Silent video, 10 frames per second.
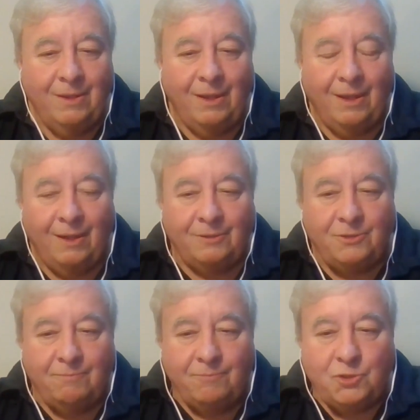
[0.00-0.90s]
uh,
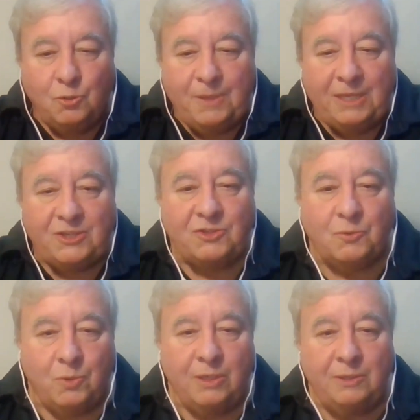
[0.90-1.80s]
two pieces
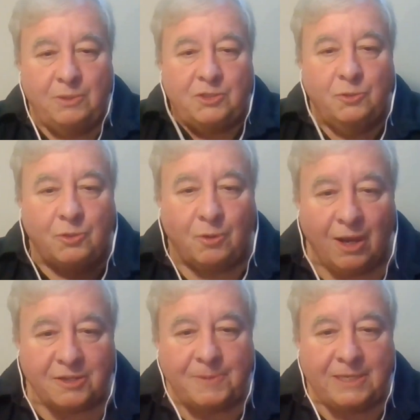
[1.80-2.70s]
of wood with two
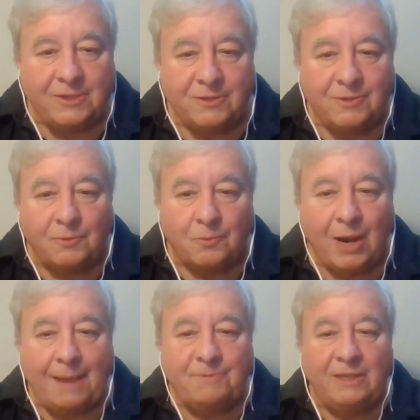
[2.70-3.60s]
cross pieces
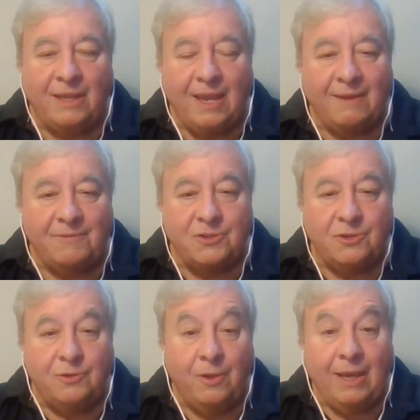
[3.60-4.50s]
wrapped in canvas,
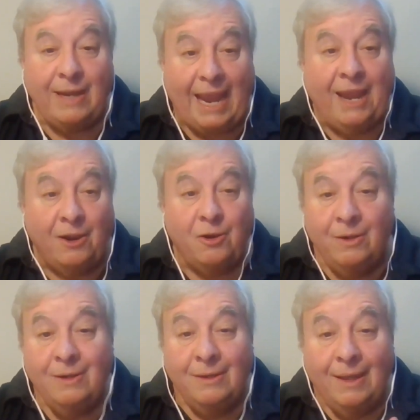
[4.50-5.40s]
so you had air